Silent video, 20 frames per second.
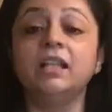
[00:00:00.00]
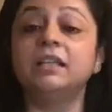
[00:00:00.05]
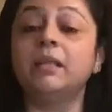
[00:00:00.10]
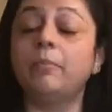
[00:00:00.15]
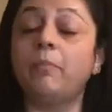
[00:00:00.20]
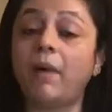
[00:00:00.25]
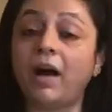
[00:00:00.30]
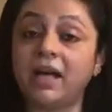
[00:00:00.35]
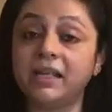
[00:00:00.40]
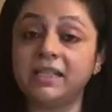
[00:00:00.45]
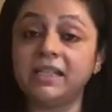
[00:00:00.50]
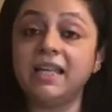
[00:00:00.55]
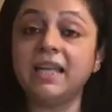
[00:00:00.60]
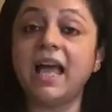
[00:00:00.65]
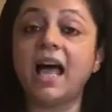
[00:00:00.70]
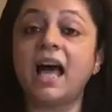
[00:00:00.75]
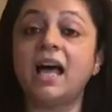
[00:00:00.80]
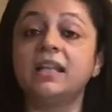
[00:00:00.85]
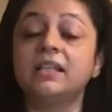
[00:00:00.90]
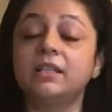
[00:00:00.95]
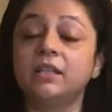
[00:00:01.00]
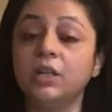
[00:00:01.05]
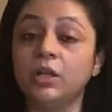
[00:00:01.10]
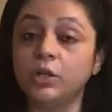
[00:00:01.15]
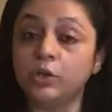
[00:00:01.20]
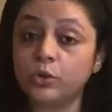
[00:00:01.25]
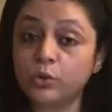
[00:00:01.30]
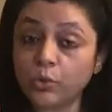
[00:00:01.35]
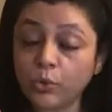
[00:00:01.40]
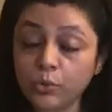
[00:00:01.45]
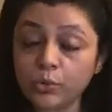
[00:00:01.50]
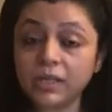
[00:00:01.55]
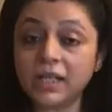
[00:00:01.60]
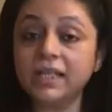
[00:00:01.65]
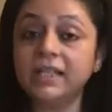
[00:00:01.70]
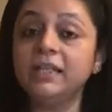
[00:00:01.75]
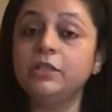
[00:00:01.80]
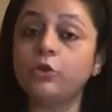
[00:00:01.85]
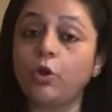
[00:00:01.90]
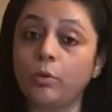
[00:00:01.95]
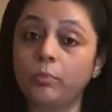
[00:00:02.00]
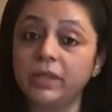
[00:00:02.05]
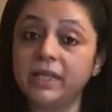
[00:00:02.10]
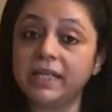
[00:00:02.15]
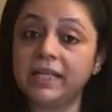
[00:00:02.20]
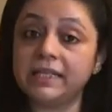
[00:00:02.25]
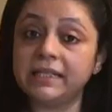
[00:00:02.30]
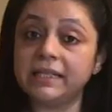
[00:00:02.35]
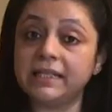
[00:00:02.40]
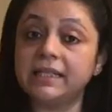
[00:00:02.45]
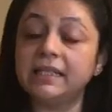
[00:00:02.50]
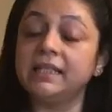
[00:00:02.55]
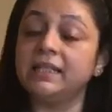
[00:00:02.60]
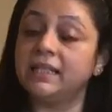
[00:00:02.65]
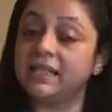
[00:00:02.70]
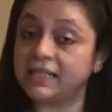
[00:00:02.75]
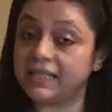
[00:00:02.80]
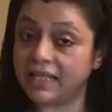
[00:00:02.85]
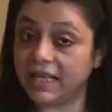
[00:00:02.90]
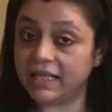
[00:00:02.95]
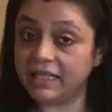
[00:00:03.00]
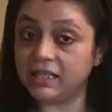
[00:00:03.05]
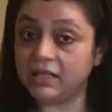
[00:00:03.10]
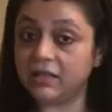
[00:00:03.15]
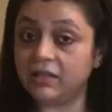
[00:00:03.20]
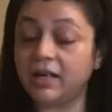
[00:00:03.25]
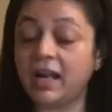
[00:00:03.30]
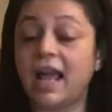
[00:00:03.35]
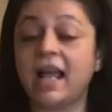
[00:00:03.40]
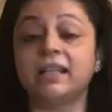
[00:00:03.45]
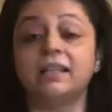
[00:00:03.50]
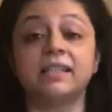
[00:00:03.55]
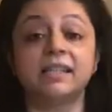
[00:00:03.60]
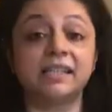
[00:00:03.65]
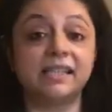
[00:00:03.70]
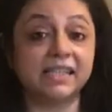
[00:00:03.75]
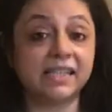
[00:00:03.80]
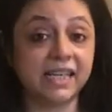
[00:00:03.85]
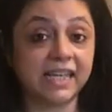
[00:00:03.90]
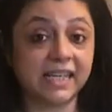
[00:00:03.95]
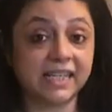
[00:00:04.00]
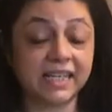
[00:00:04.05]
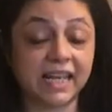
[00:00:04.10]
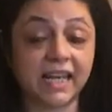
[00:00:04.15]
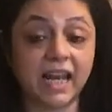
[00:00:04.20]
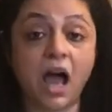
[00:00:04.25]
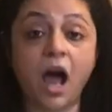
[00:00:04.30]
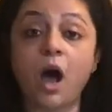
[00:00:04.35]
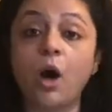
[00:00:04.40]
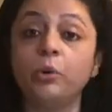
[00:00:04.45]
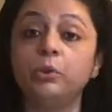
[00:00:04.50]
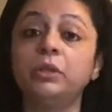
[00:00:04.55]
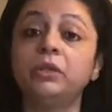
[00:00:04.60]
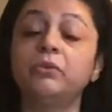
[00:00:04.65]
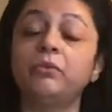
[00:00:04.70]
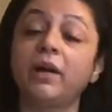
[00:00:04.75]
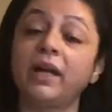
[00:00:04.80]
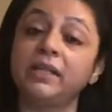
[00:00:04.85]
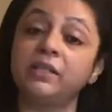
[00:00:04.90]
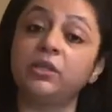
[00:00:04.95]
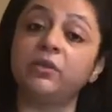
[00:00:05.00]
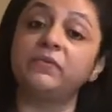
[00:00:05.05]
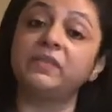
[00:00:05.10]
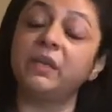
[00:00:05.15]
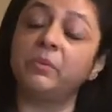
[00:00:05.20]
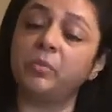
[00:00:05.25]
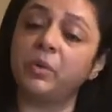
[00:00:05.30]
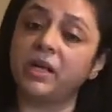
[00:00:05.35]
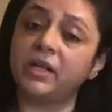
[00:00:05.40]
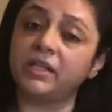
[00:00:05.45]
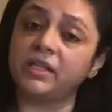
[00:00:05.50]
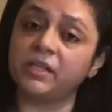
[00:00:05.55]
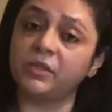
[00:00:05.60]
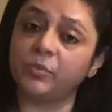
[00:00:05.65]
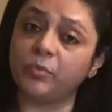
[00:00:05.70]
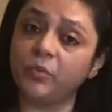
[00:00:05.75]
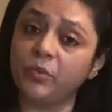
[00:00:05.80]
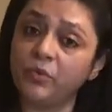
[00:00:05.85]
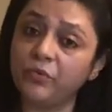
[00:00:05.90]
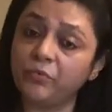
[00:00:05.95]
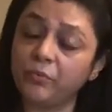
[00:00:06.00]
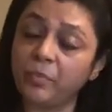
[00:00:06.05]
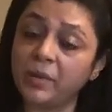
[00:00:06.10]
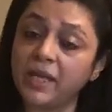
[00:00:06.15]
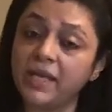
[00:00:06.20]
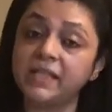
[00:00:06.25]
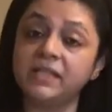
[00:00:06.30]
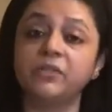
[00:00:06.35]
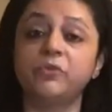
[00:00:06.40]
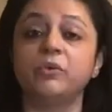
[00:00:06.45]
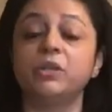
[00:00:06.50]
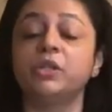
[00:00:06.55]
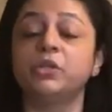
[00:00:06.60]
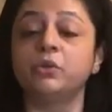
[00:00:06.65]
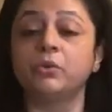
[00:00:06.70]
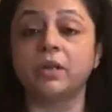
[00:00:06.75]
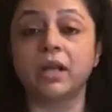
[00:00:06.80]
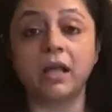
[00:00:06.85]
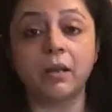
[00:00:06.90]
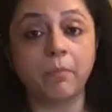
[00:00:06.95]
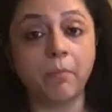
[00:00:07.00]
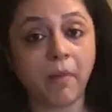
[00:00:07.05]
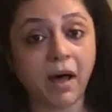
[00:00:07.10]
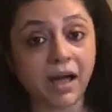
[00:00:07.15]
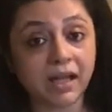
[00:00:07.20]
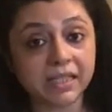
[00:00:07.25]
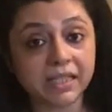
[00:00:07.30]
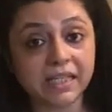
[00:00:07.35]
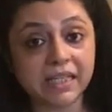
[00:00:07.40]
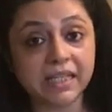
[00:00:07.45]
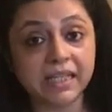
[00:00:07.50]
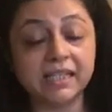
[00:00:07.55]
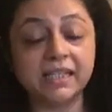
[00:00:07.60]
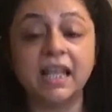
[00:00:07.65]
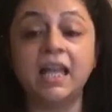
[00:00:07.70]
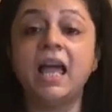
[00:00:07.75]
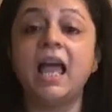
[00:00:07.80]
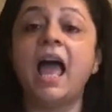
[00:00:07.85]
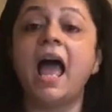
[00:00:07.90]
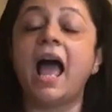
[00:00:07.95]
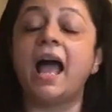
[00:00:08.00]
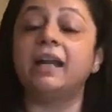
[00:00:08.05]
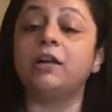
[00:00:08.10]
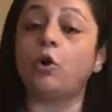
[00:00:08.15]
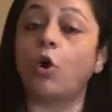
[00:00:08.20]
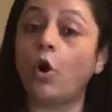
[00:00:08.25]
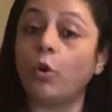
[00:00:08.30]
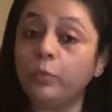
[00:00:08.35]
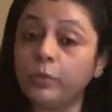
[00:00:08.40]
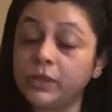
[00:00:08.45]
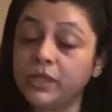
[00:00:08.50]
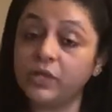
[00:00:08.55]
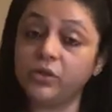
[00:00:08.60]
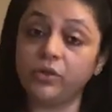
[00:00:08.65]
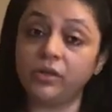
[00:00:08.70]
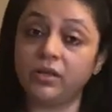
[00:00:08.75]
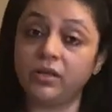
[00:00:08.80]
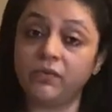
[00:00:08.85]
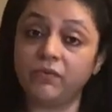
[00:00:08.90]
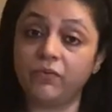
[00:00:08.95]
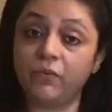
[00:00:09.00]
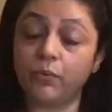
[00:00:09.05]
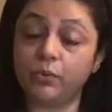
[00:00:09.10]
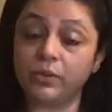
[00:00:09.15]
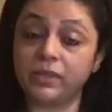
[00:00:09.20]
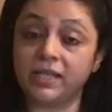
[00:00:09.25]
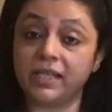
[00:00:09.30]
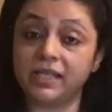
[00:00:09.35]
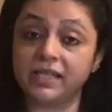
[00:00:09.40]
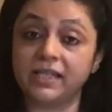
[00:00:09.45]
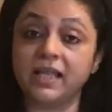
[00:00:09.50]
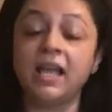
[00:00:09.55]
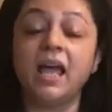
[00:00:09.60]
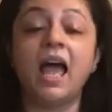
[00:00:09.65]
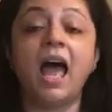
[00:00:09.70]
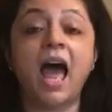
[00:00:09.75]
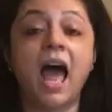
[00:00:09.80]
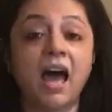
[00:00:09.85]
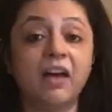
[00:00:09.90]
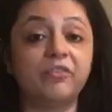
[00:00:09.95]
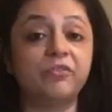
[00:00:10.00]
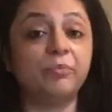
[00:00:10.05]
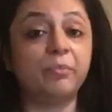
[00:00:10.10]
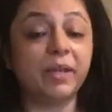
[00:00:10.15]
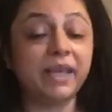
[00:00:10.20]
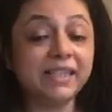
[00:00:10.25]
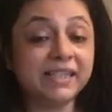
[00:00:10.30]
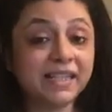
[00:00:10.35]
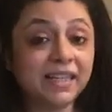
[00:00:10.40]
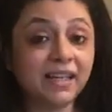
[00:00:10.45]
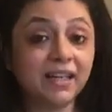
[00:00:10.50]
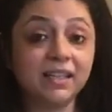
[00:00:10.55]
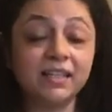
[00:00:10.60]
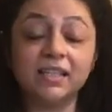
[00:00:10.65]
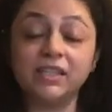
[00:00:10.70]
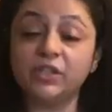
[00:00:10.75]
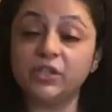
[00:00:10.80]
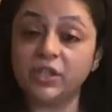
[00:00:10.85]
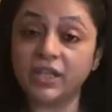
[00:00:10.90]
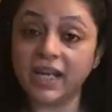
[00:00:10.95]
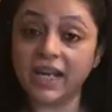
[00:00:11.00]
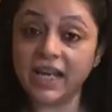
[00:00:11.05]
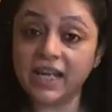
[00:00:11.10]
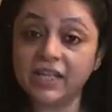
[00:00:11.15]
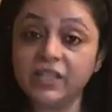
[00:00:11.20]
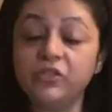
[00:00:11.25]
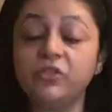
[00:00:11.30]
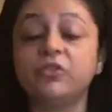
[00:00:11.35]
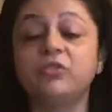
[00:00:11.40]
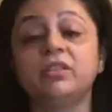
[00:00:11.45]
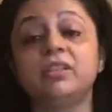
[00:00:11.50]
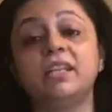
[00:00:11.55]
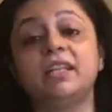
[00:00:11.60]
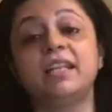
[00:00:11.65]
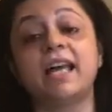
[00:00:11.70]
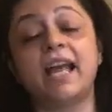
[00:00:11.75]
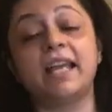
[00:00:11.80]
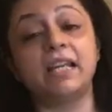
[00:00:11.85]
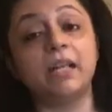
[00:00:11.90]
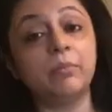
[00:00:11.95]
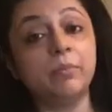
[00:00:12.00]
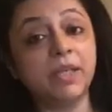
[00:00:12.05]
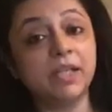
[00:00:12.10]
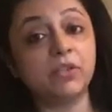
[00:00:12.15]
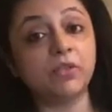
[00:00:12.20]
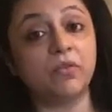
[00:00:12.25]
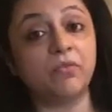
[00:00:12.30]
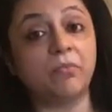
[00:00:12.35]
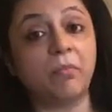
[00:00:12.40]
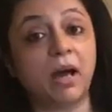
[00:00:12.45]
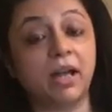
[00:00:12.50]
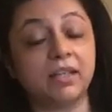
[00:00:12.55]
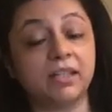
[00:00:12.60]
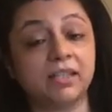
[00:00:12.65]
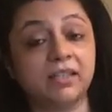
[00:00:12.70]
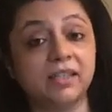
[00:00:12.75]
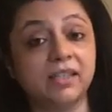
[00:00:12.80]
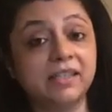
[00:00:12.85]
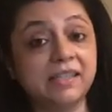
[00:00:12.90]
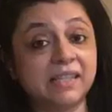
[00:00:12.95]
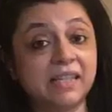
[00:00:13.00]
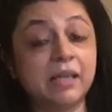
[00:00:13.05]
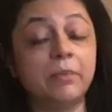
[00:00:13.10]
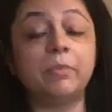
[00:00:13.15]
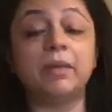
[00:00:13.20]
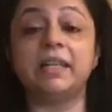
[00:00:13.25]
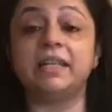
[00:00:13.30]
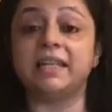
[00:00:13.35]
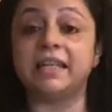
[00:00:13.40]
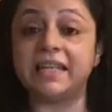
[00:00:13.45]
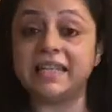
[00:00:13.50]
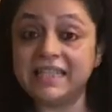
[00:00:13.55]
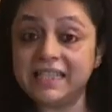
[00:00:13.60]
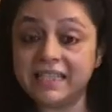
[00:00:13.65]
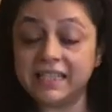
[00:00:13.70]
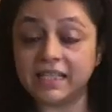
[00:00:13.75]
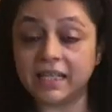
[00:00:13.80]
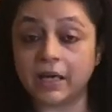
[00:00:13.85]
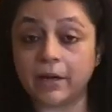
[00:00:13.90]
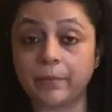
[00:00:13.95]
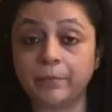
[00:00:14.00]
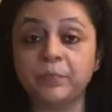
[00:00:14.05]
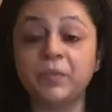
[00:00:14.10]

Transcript: the party had totally dominated the center and the state, and how the rise of separatist movements, regional parties and oppositional forces have basically changed the dynamics of party system in India.